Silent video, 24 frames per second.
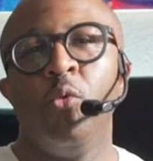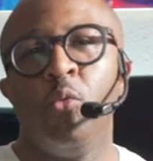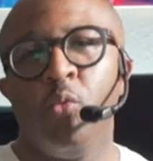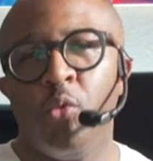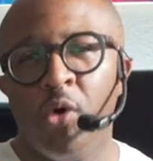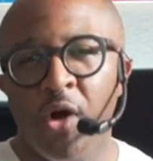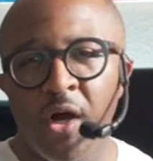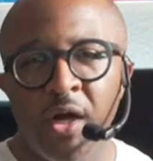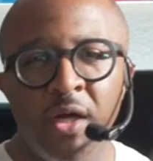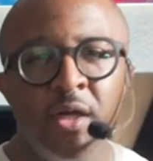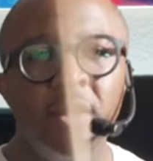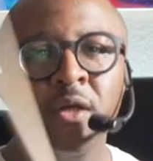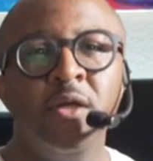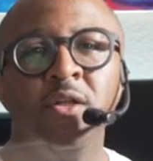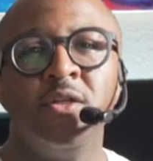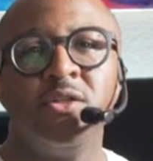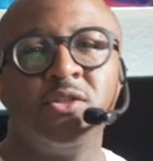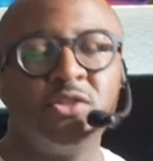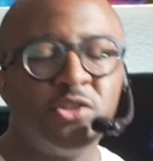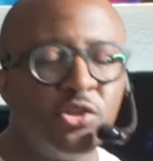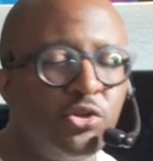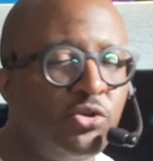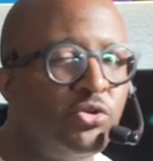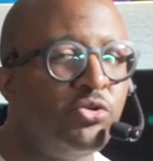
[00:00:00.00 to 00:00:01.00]
One,
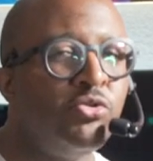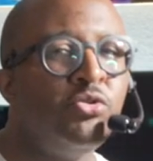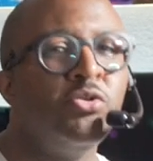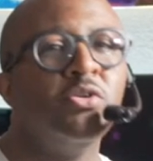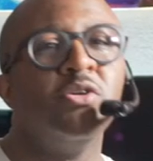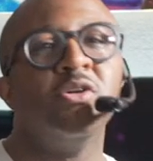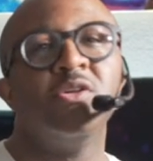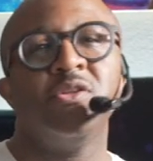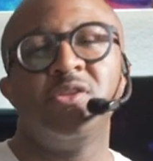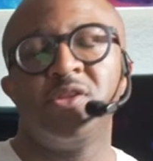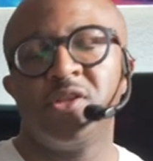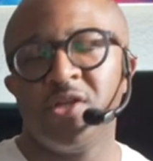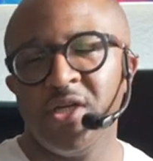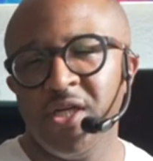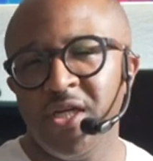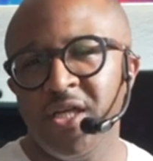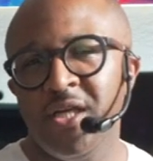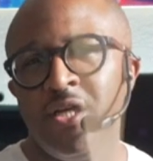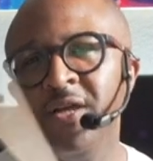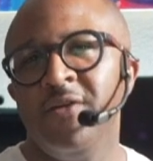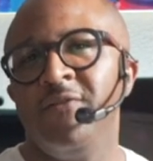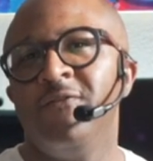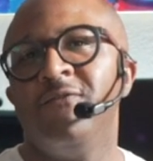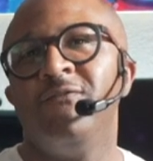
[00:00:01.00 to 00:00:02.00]
two,
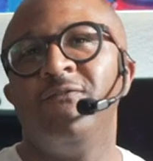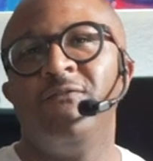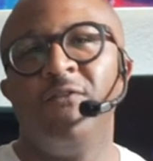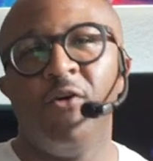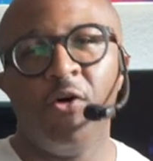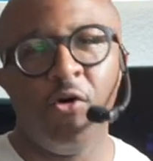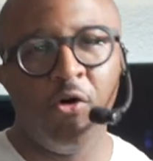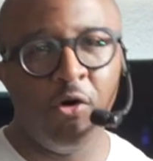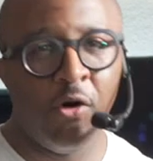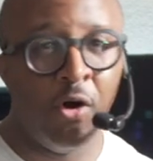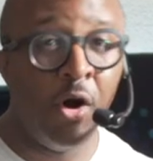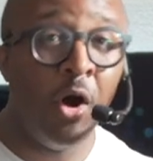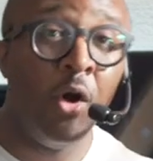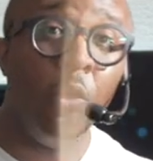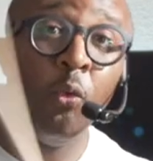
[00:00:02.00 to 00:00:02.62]
three, four.